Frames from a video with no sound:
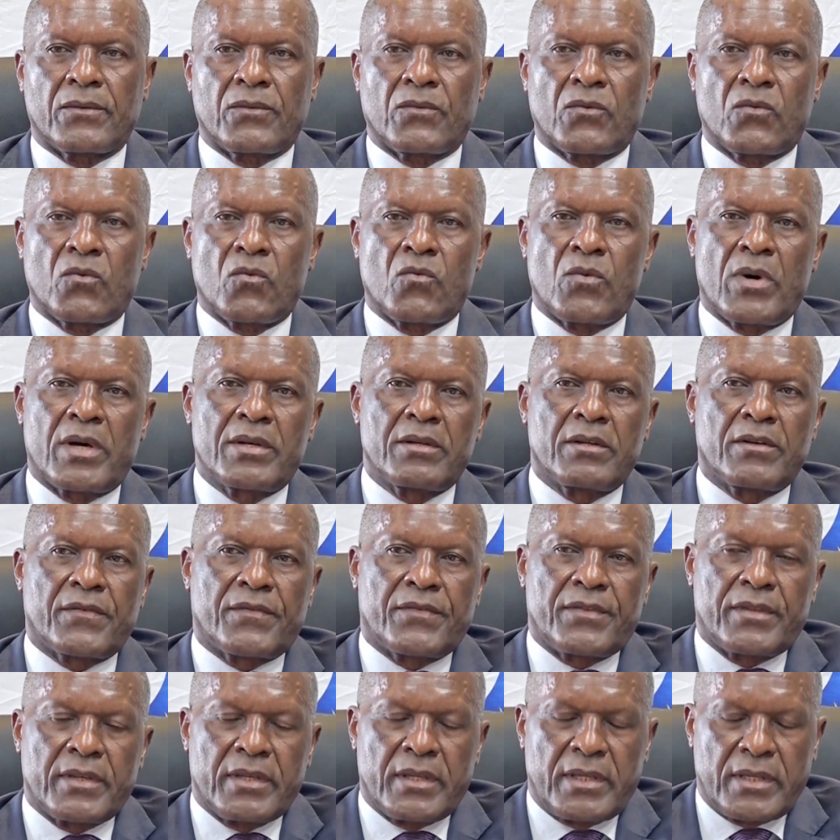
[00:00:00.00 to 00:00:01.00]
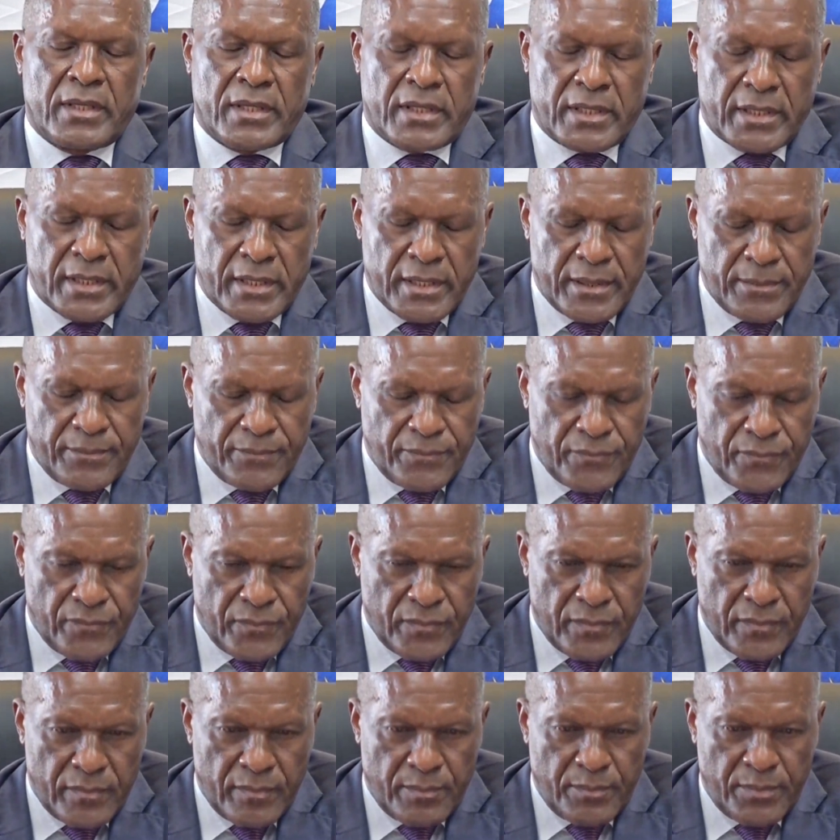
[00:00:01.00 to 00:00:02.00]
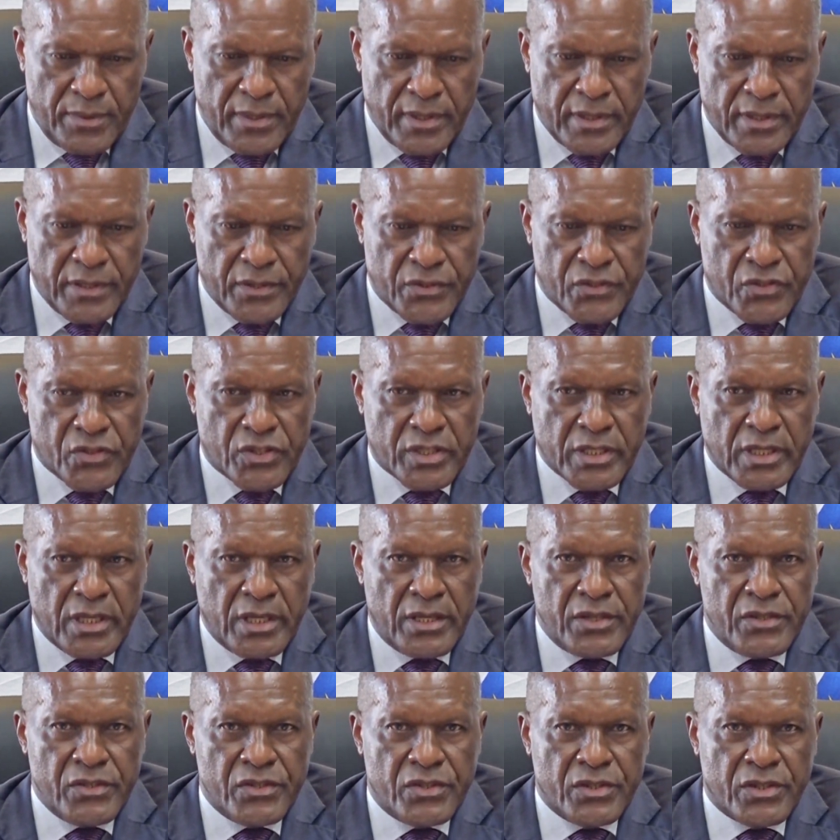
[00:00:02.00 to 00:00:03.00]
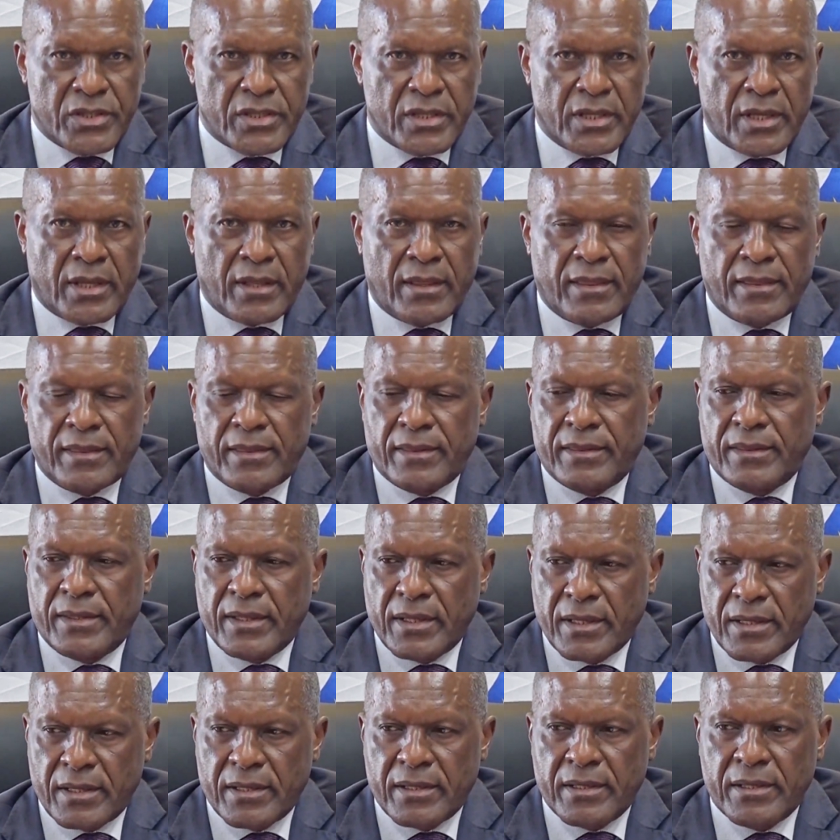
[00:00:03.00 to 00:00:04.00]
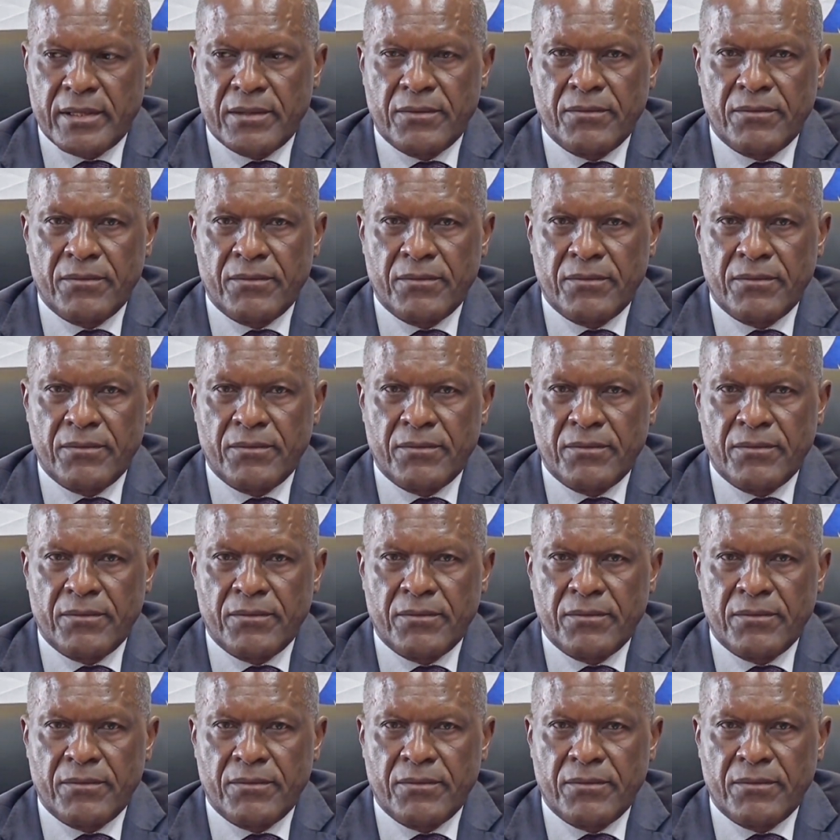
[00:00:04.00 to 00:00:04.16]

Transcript: One of the uh, biggest challenges I think